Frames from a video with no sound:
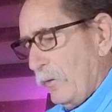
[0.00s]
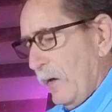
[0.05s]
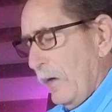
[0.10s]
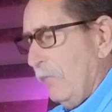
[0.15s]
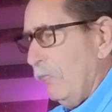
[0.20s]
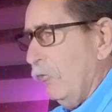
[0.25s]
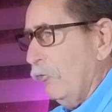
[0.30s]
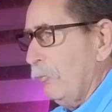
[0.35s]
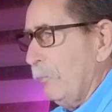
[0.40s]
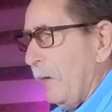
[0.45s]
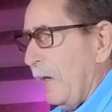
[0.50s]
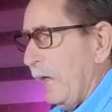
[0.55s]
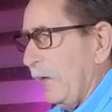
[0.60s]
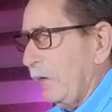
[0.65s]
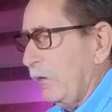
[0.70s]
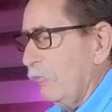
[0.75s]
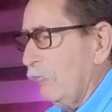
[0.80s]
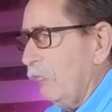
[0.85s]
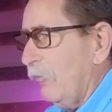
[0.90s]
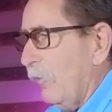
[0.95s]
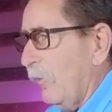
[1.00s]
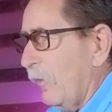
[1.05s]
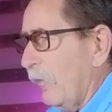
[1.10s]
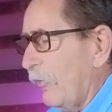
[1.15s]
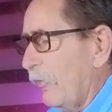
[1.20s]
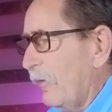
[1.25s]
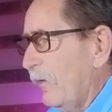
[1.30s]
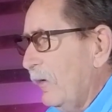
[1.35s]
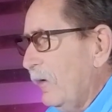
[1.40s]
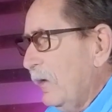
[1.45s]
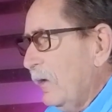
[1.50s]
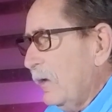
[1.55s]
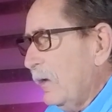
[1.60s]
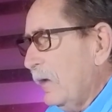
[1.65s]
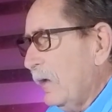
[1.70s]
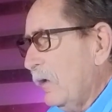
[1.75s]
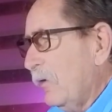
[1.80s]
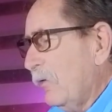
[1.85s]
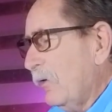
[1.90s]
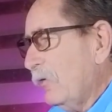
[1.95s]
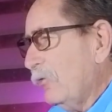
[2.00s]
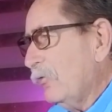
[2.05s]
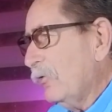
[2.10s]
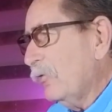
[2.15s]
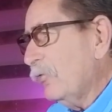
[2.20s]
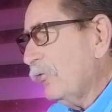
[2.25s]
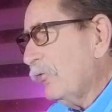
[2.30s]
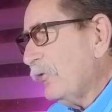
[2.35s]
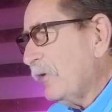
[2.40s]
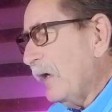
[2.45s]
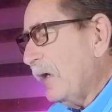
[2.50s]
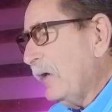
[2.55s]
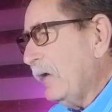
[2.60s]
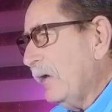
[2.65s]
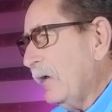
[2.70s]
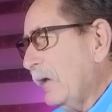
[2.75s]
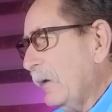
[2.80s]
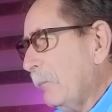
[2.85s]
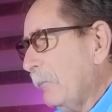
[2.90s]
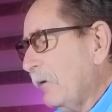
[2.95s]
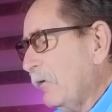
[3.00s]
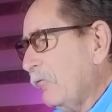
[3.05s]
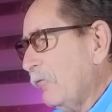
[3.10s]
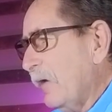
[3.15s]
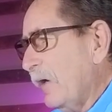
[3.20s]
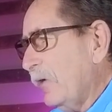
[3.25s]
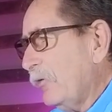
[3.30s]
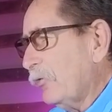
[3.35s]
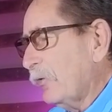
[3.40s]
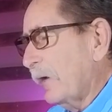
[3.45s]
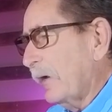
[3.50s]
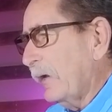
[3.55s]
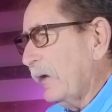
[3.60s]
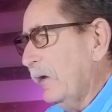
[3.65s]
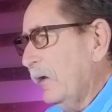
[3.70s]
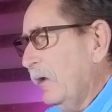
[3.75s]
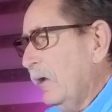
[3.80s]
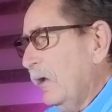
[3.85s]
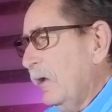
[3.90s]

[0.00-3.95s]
travels back and forth. Now, as you set it up in Vectric,